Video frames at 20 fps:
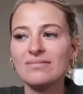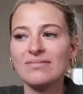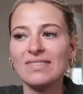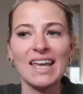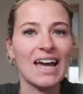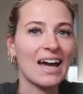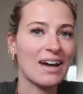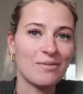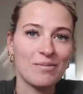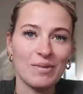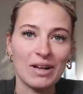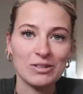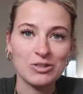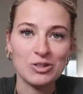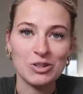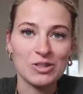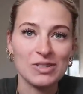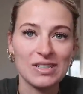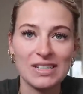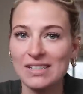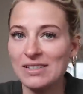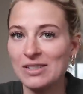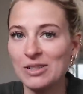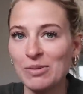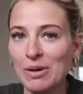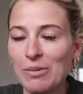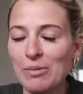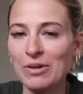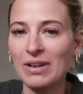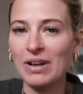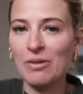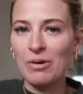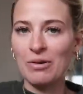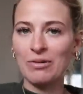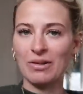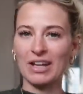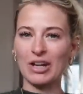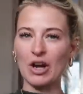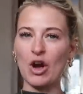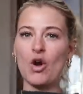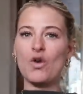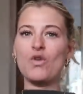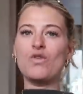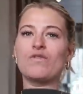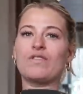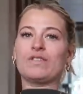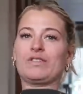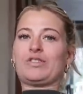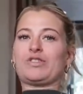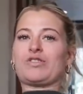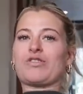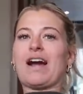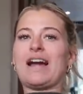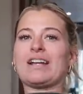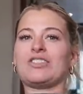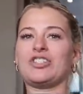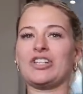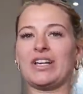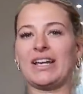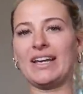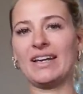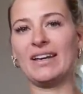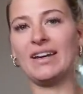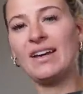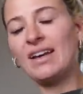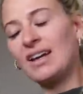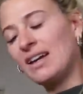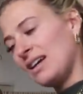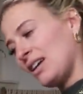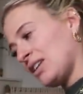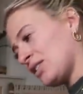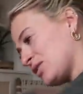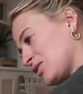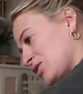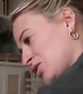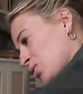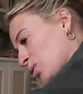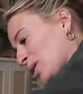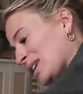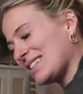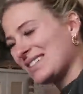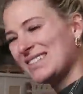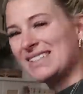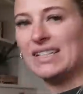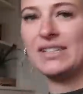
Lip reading: yeah, I'll just listen to my body. I won't like overstretch it, twist